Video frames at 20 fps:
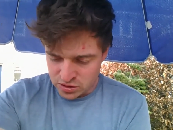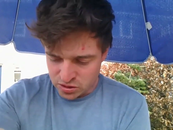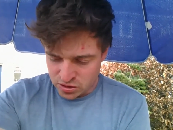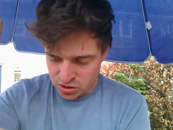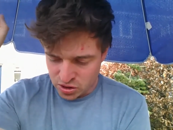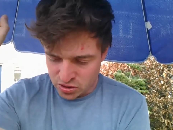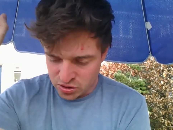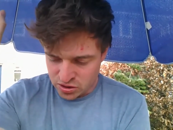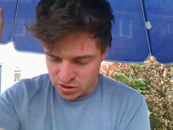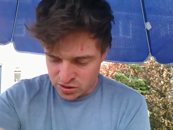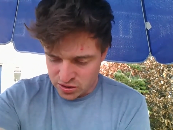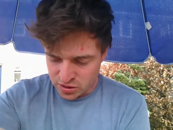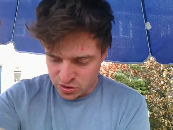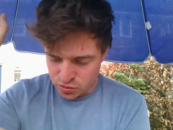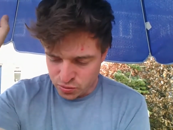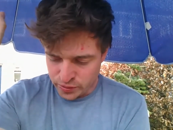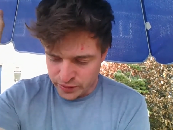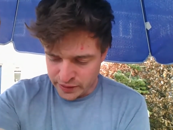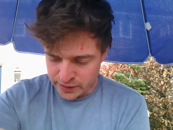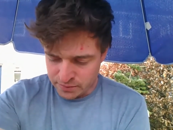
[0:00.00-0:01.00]
onion, and
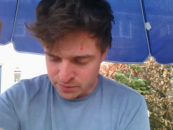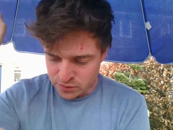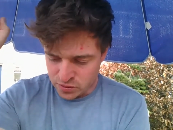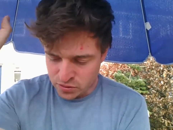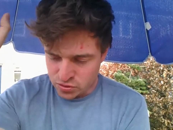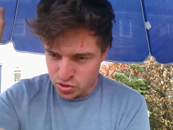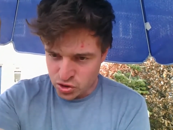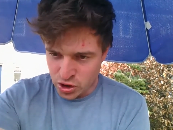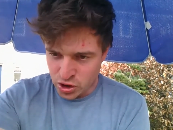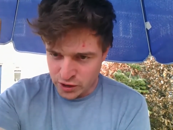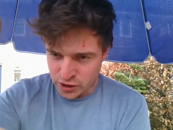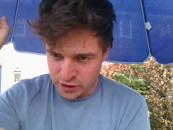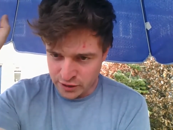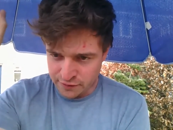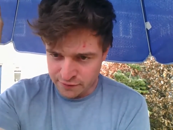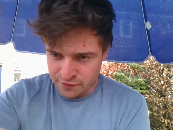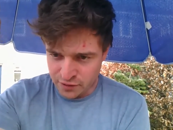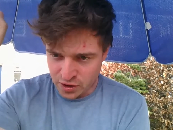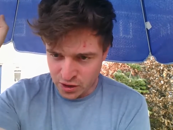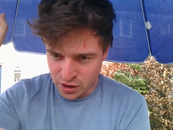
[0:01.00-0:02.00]
cream chive
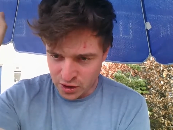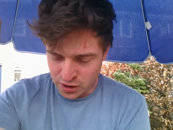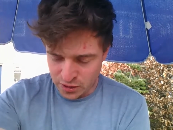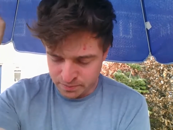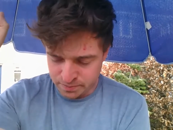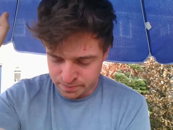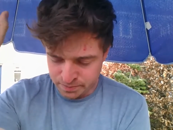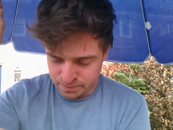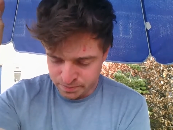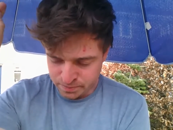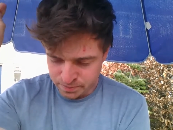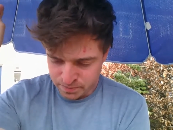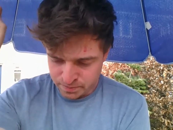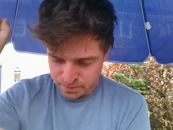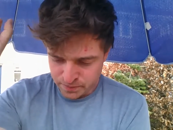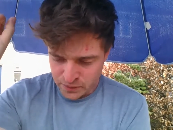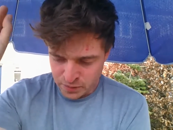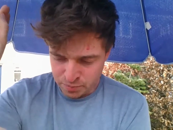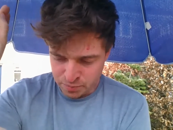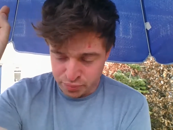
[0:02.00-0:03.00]

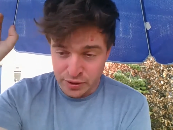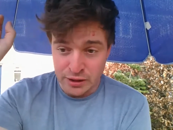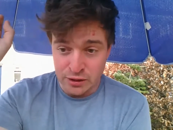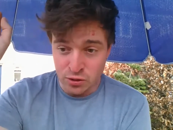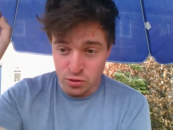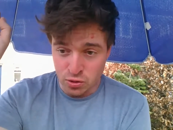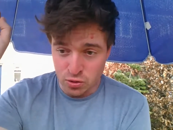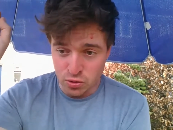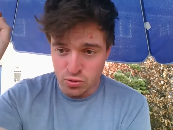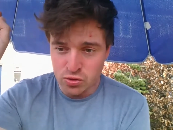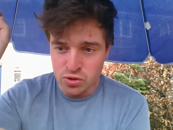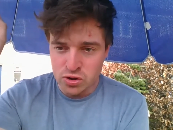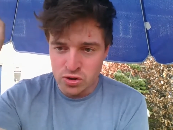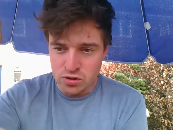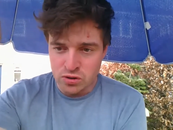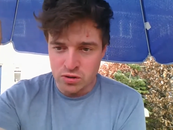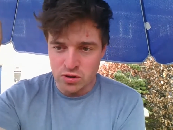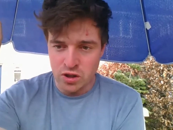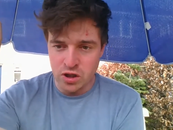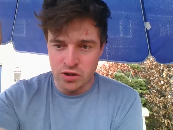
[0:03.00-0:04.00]
Pringles,
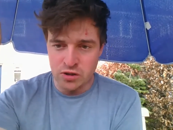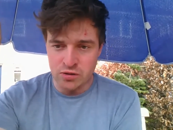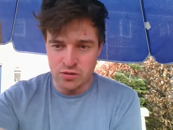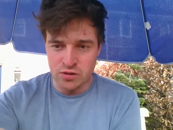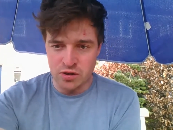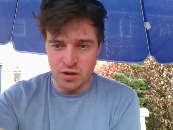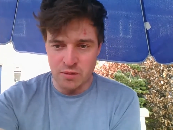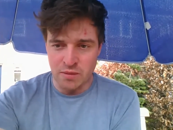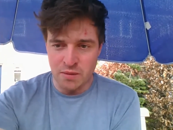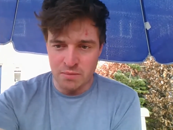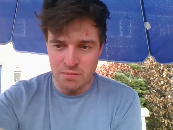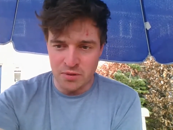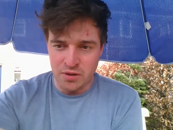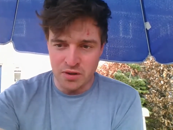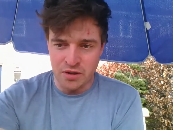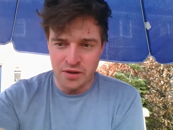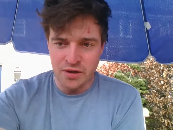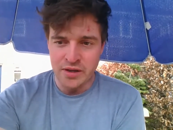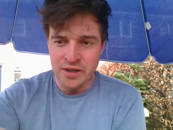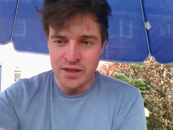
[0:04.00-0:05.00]
and I
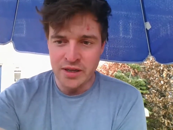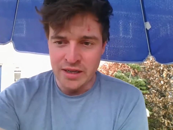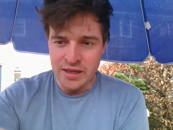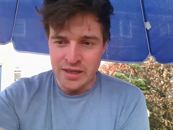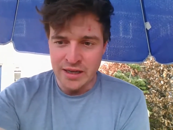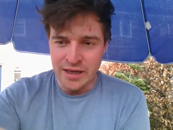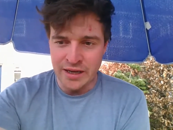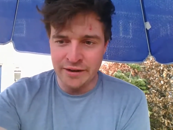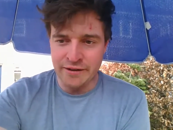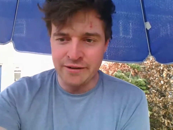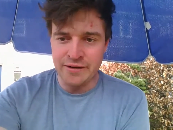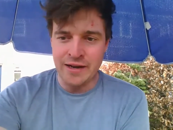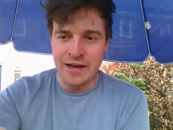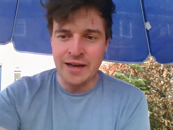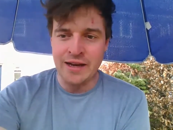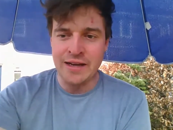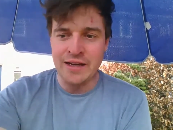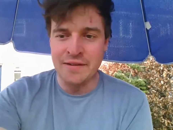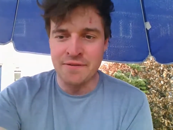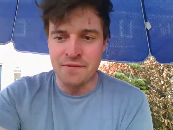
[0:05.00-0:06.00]
remember hearing
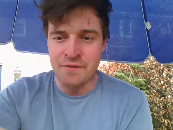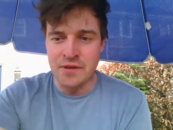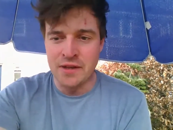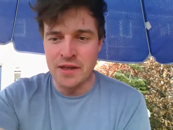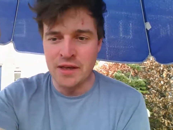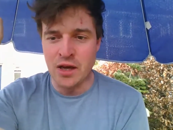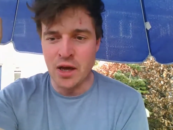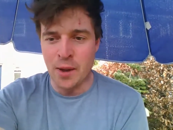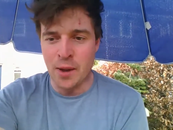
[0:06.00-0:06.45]
that in the